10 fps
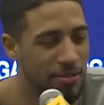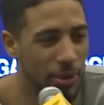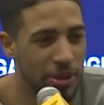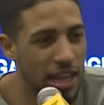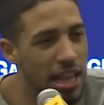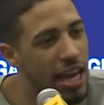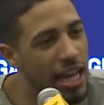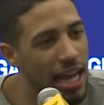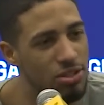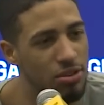Man, we got a lot of
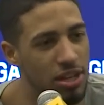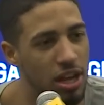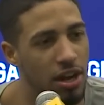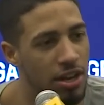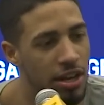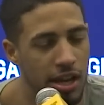guys who are young